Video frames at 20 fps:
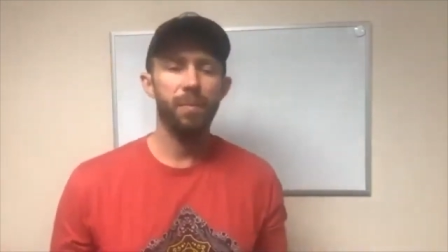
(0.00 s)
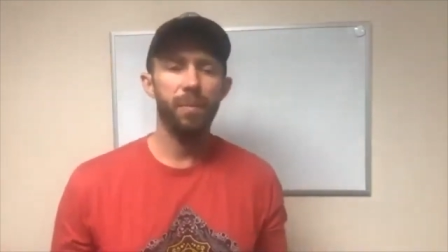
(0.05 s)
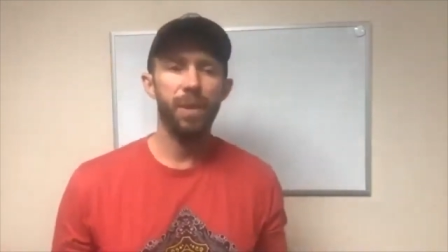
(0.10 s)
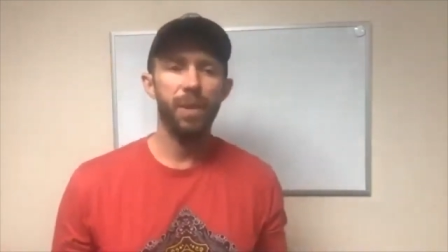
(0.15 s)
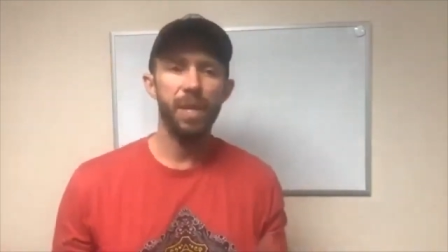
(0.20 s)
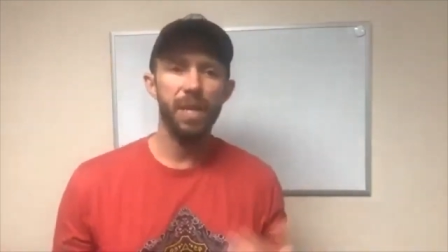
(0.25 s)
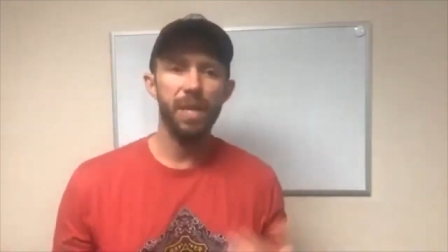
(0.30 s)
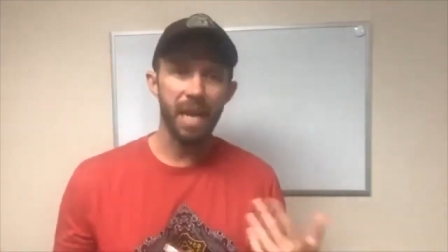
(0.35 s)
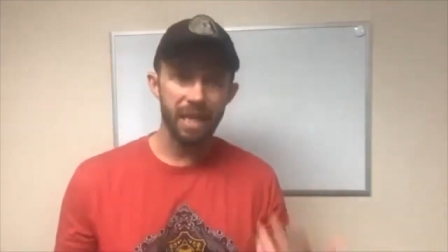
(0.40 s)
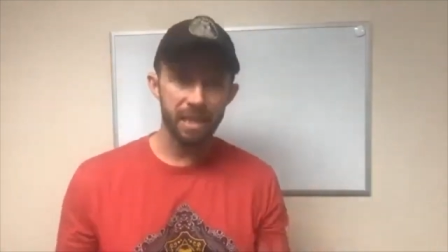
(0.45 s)

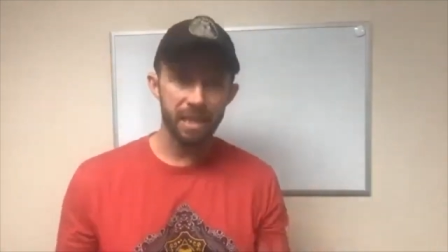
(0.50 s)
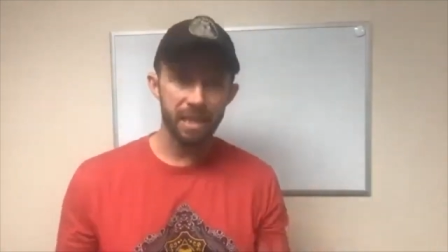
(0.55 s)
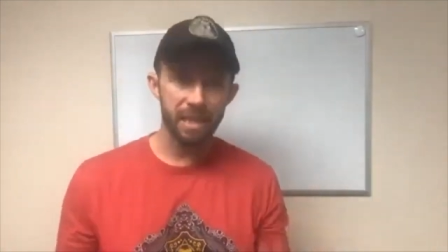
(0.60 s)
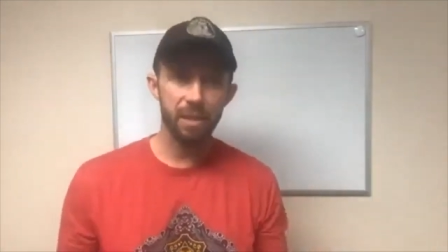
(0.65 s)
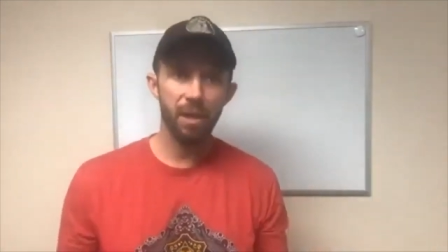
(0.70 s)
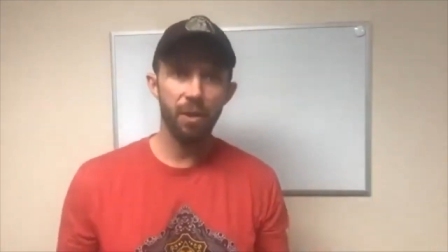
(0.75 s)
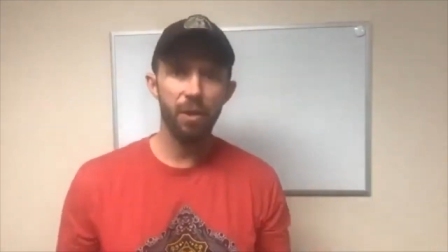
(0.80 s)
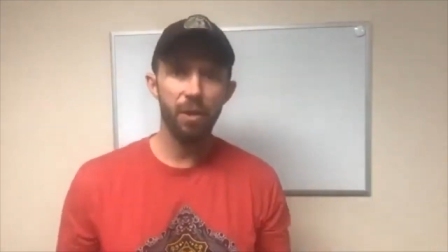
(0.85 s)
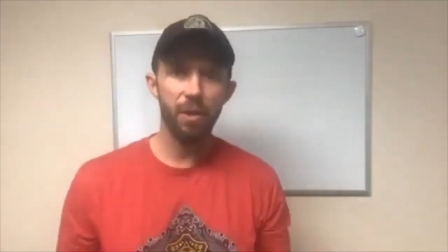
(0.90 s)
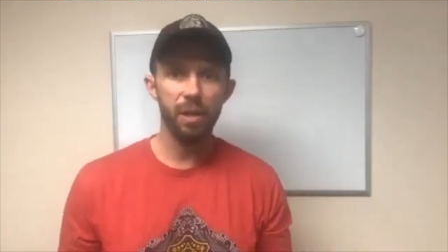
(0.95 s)
The
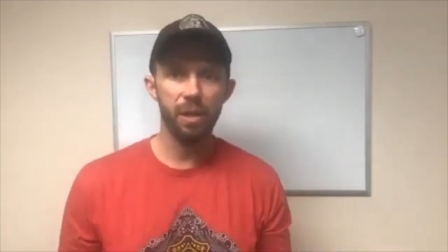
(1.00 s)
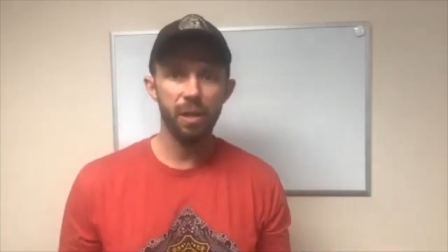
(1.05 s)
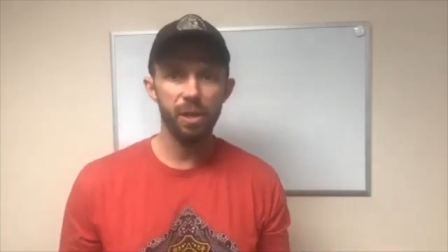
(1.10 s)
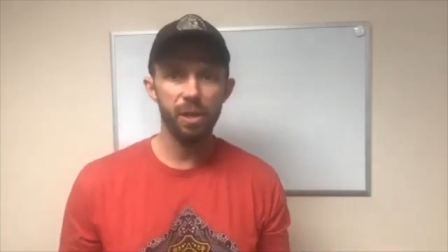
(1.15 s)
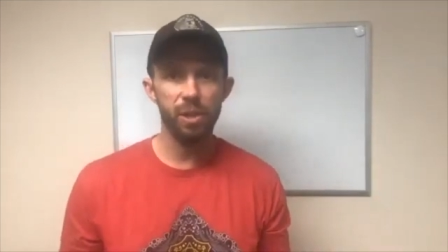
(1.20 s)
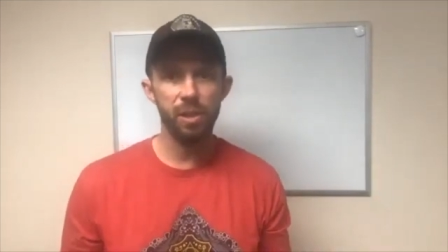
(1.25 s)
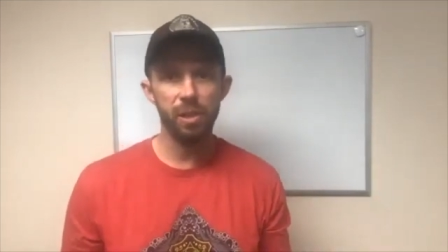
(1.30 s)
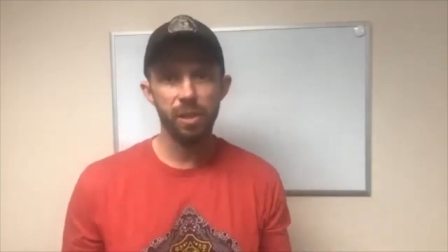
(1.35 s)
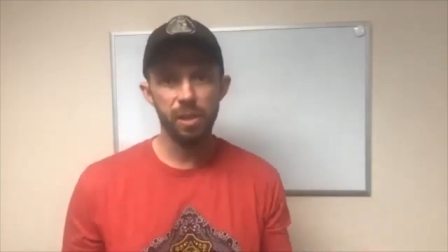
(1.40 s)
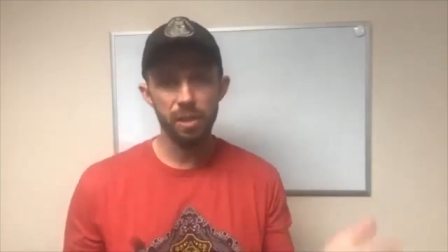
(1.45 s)
necessary
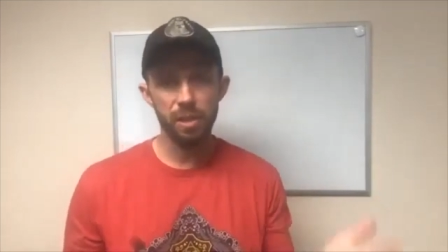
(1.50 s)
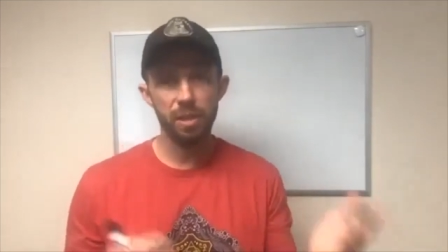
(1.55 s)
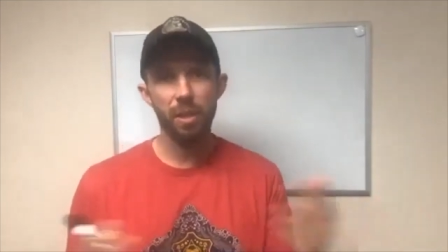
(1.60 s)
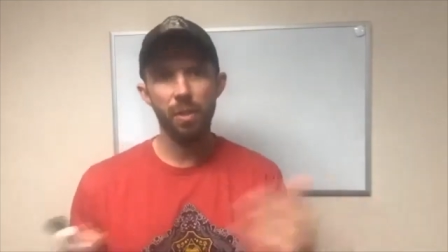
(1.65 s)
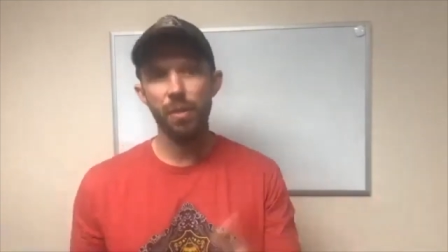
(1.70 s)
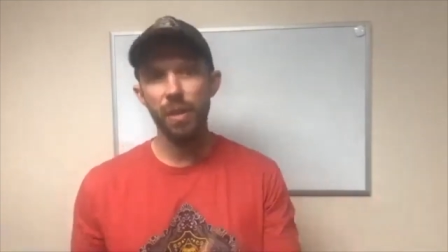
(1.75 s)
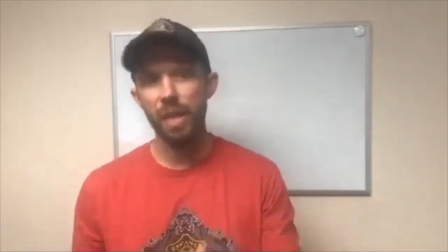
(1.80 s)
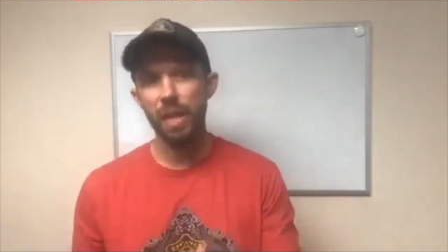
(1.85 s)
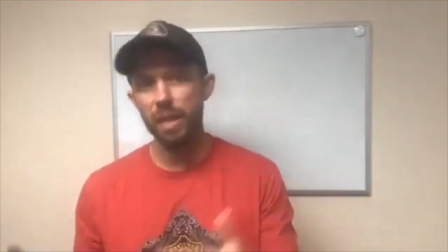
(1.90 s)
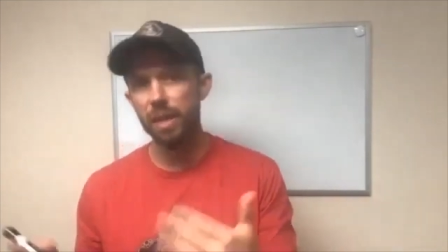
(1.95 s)
condition is the
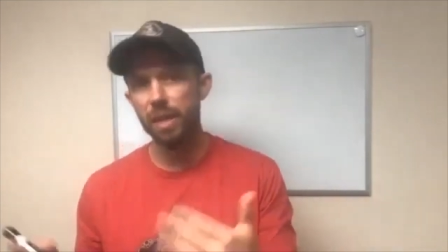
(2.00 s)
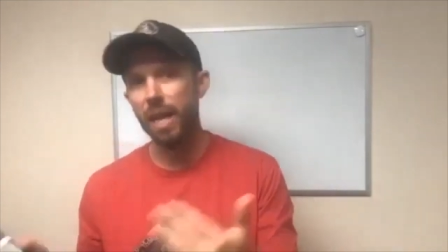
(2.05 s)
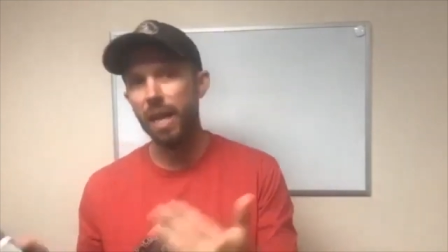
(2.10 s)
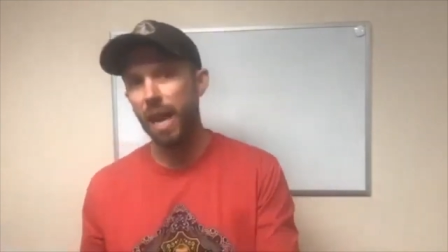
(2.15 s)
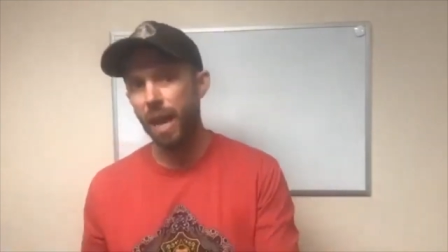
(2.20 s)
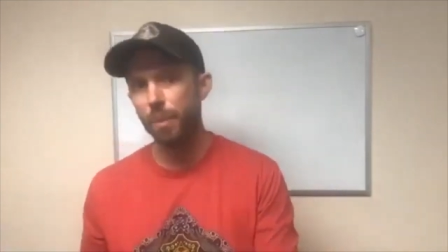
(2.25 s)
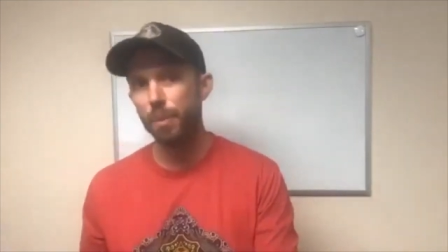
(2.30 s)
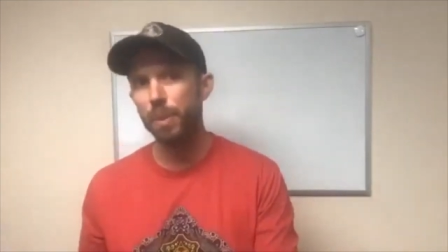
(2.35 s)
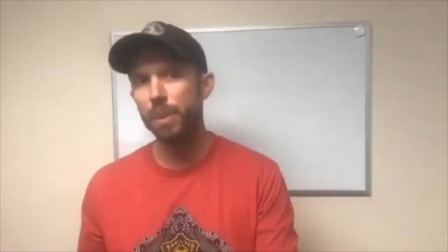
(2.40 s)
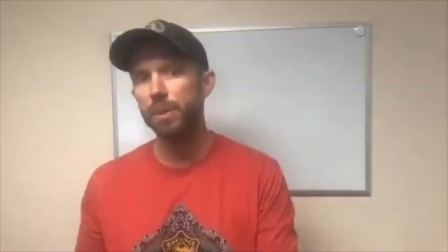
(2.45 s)
thing that
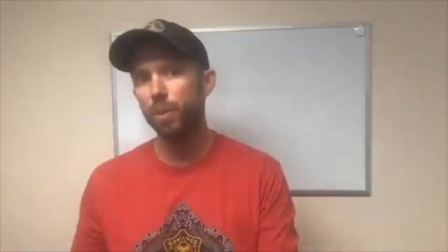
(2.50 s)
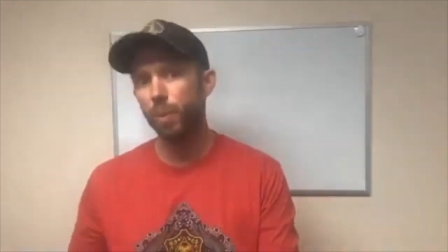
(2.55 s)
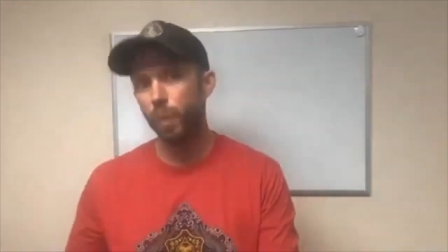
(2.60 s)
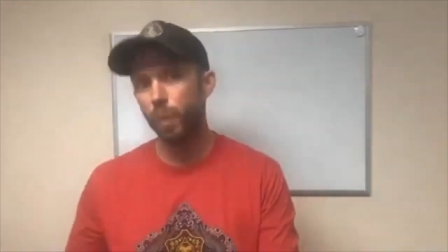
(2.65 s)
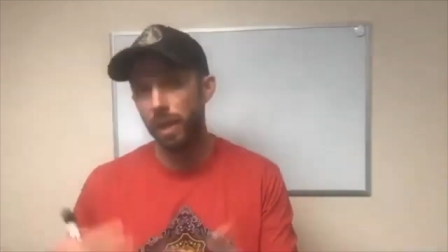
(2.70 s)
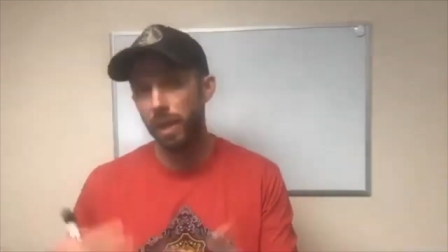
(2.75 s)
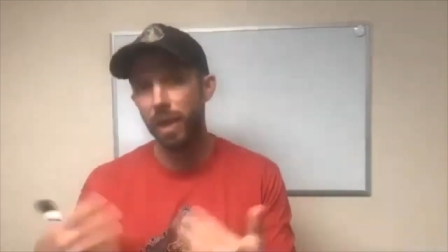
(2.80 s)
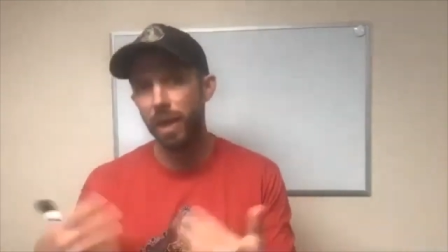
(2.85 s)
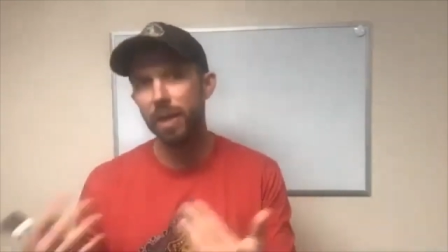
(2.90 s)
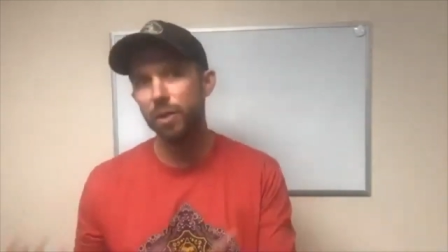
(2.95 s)
happens
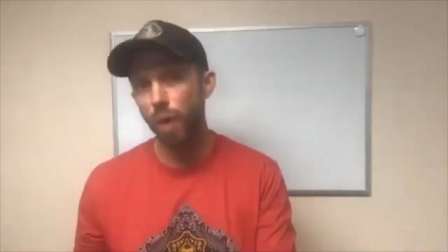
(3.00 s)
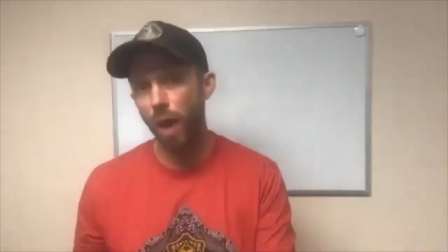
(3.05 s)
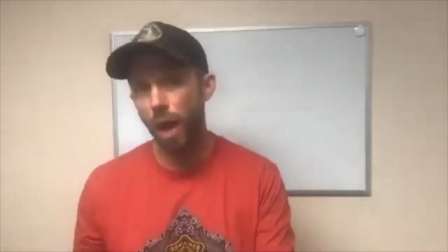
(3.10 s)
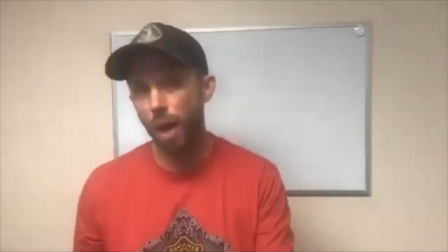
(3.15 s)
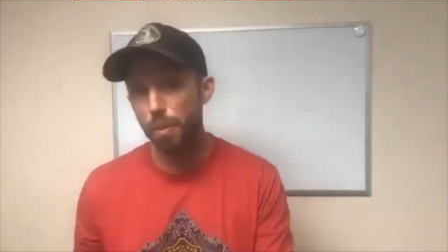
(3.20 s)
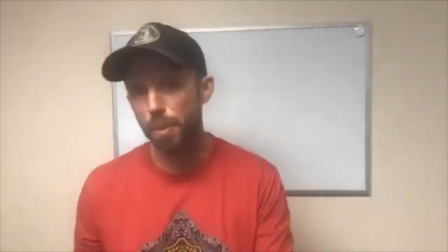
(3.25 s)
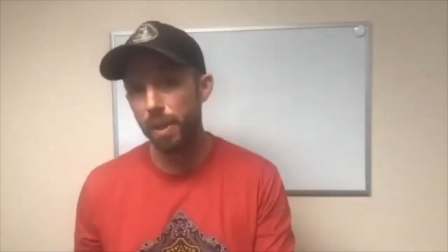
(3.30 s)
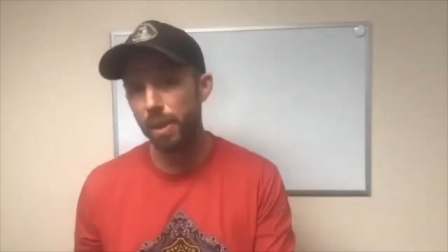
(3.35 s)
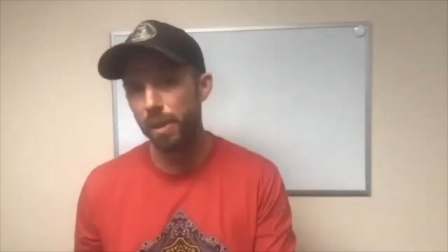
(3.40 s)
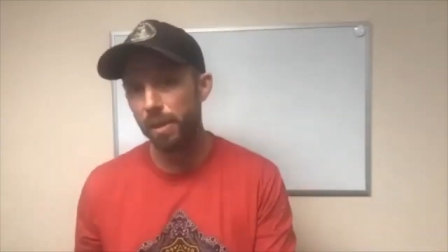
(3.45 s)
when I
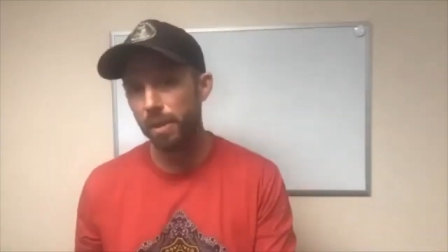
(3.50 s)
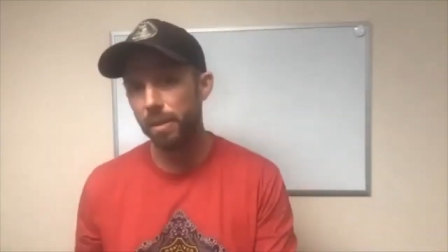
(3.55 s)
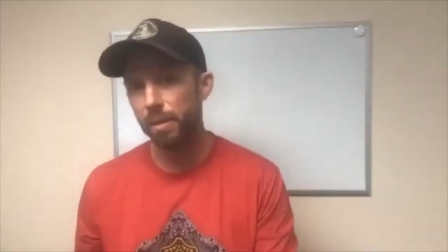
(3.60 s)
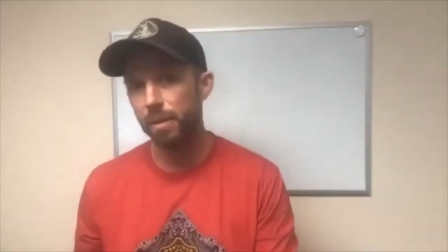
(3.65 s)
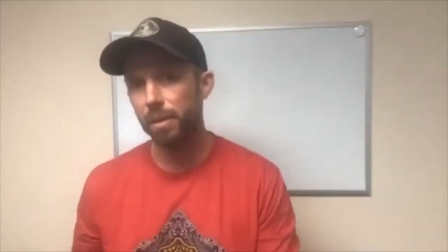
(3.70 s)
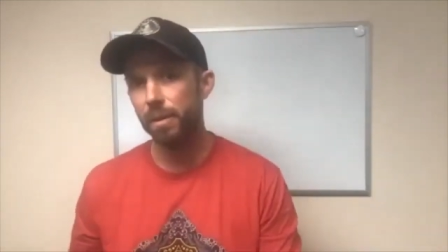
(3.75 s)
drop it.